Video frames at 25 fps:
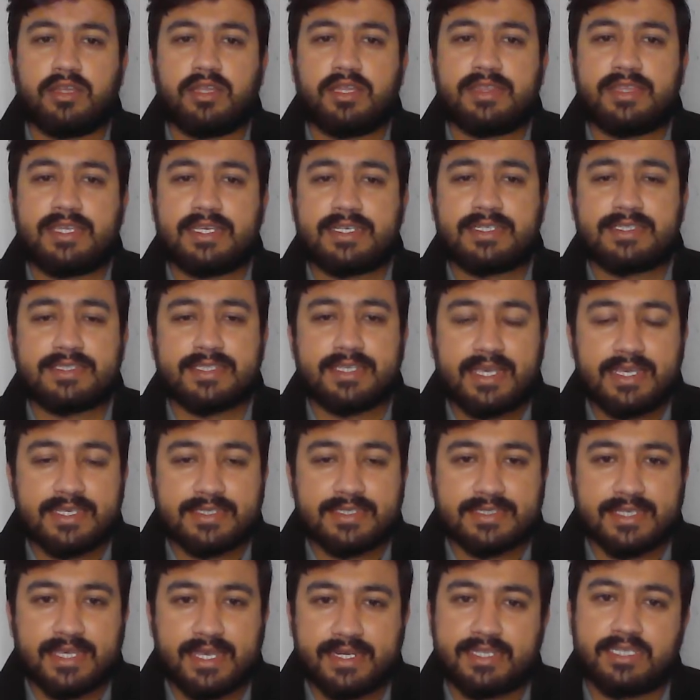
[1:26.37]
This
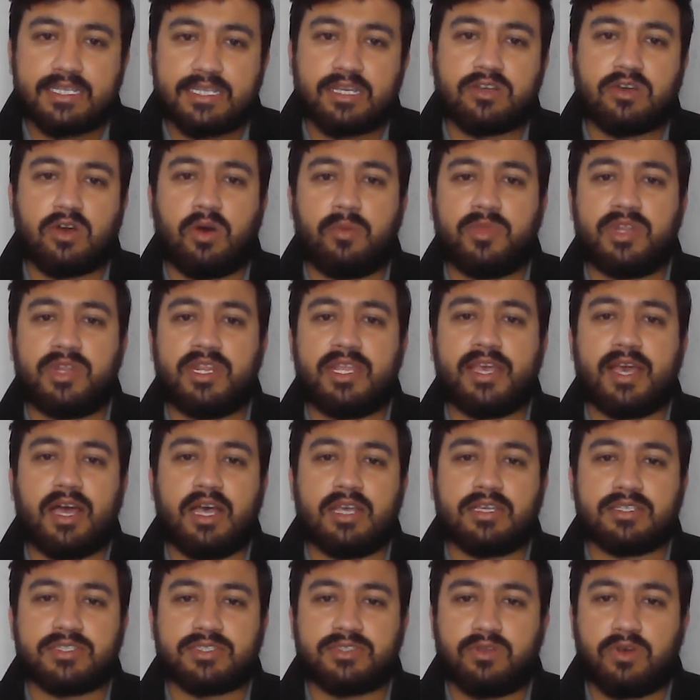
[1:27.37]
is another commonly
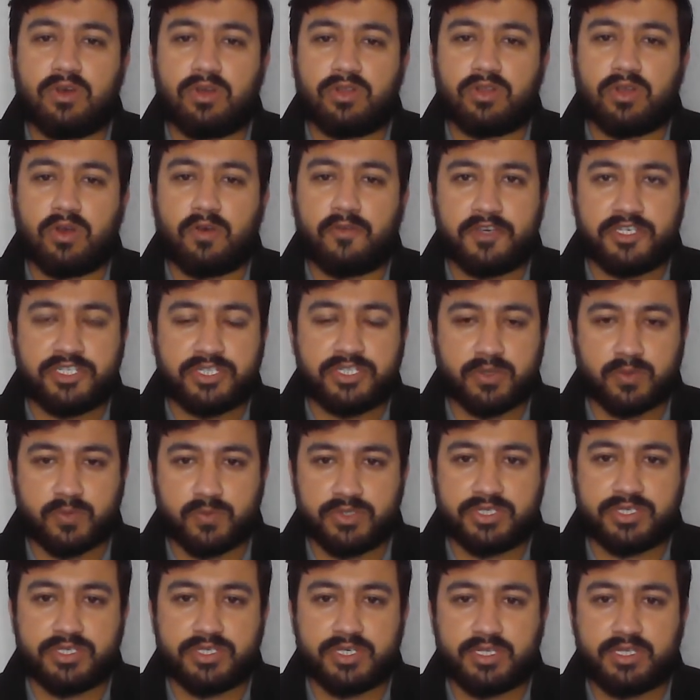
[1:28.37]
asked non-official
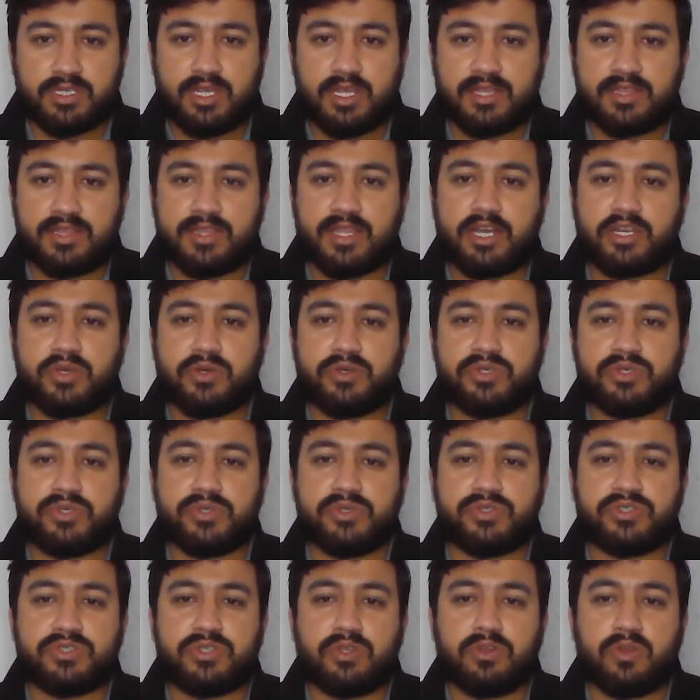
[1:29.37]
question that you
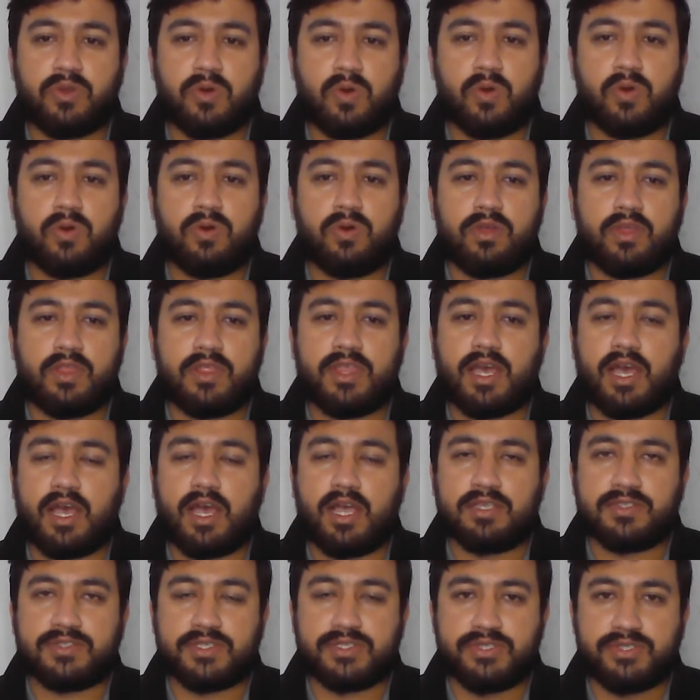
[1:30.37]
should know the
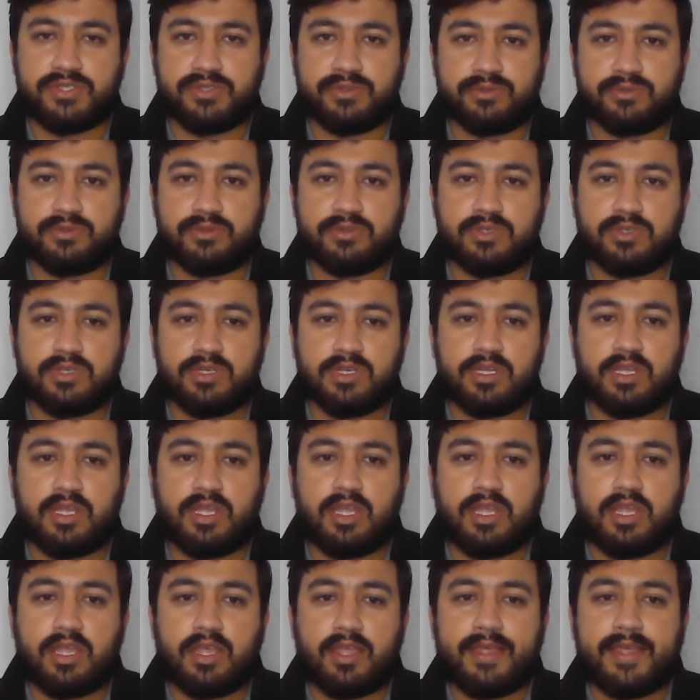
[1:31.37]
answer to.
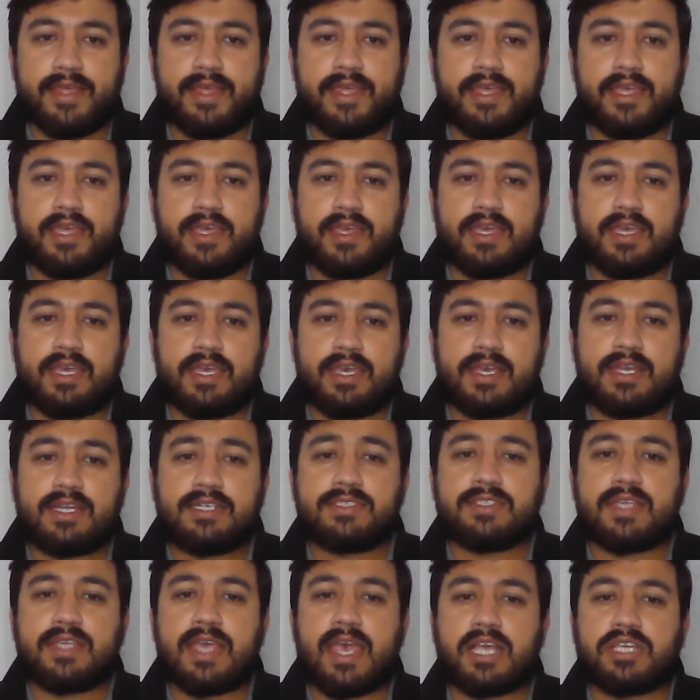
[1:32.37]

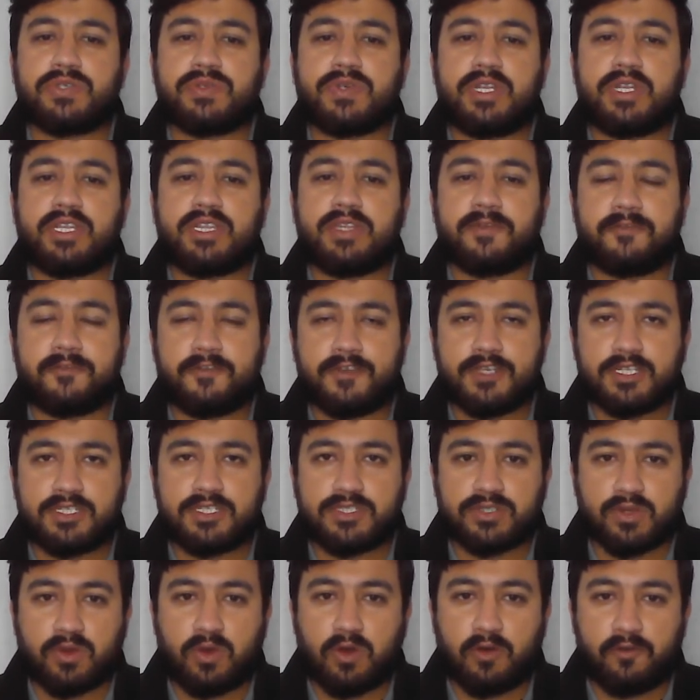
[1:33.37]
It's actually the
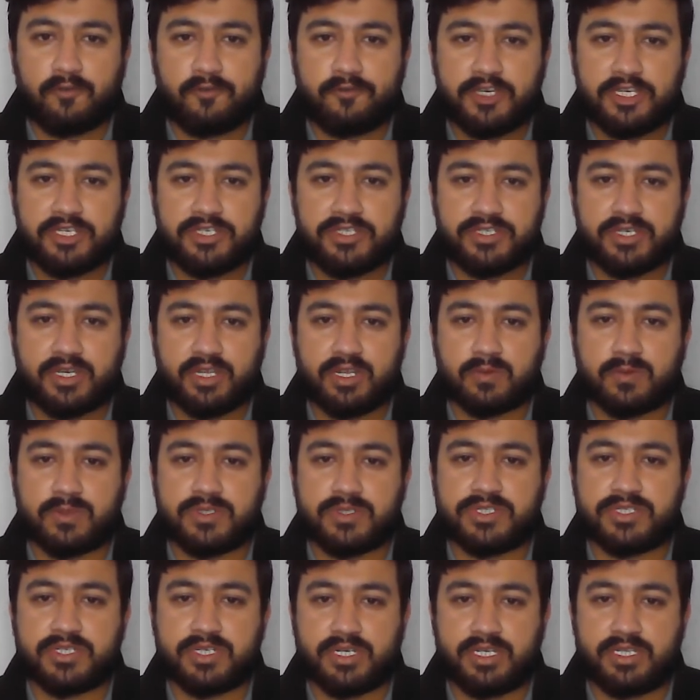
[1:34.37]
first official
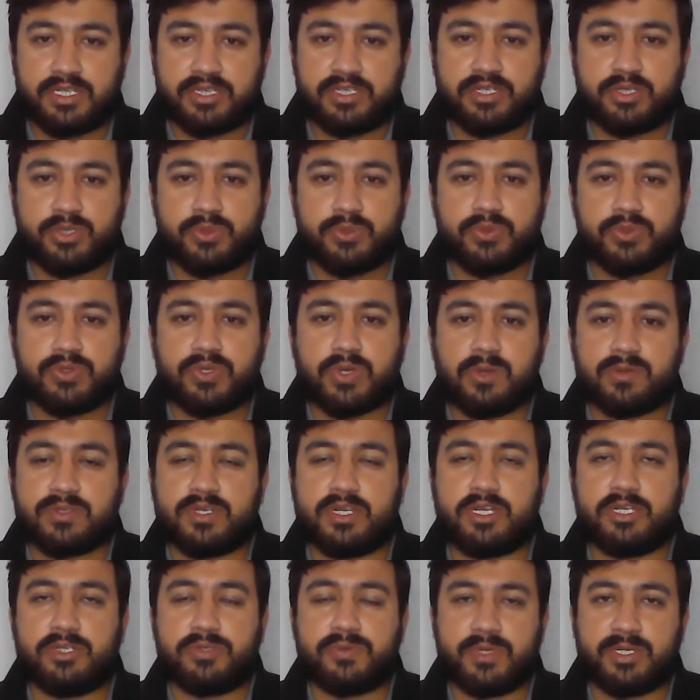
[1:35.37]
question in the
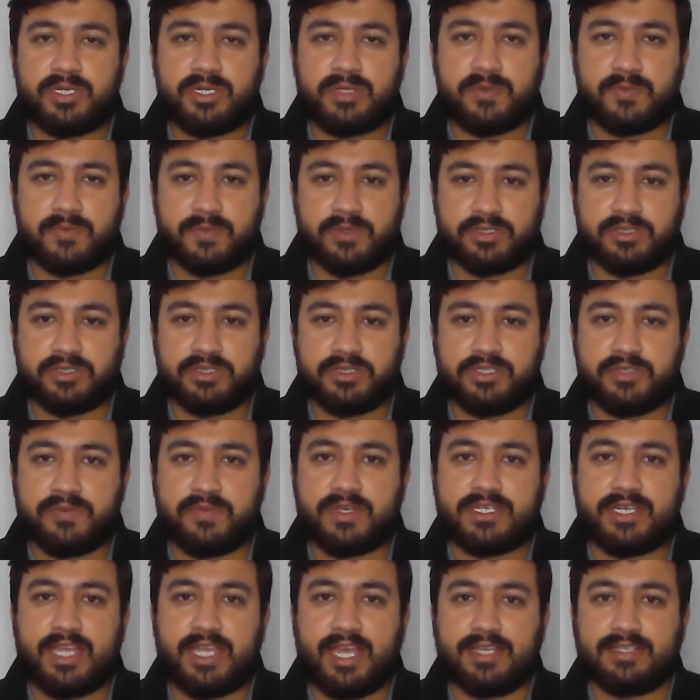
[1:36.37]
2020 version
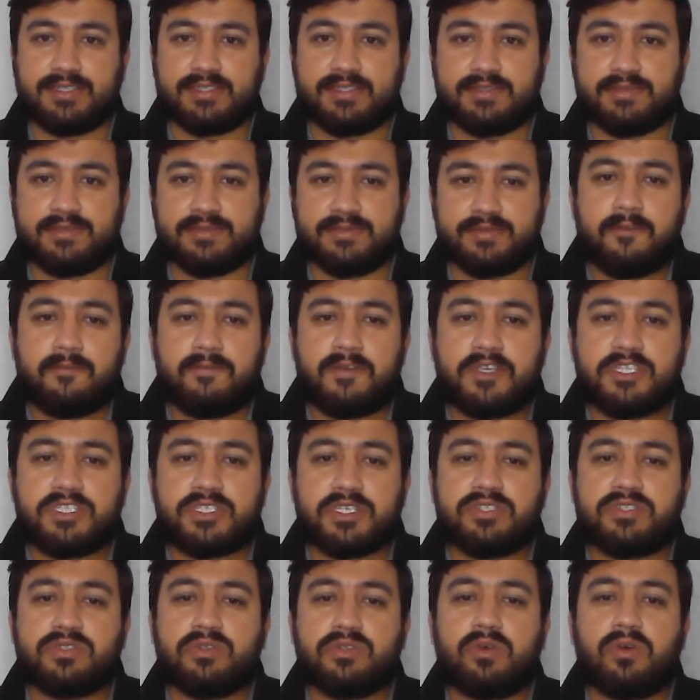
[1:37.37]
civic test, which
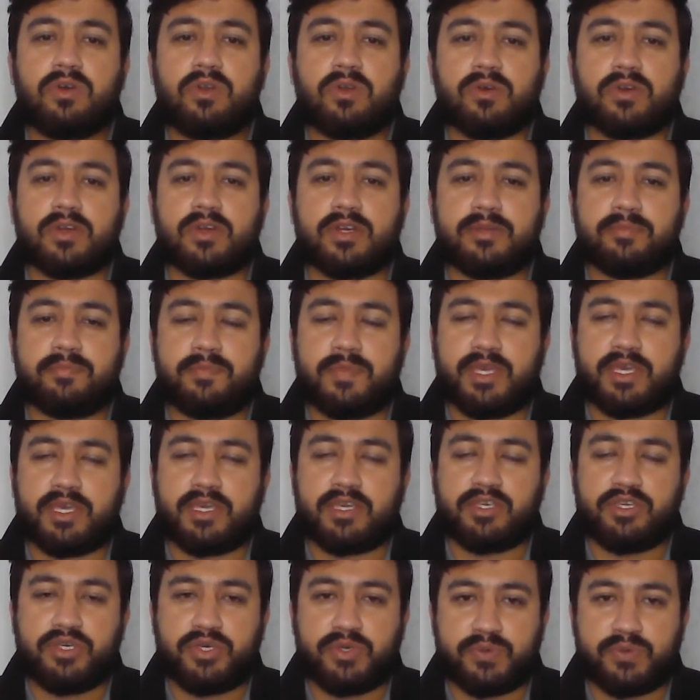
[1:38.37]
is no longer
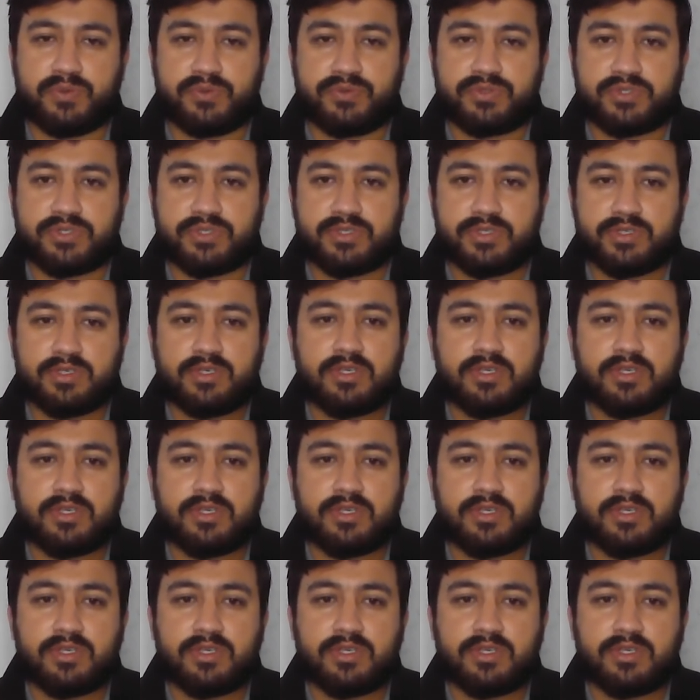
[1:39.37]
being used.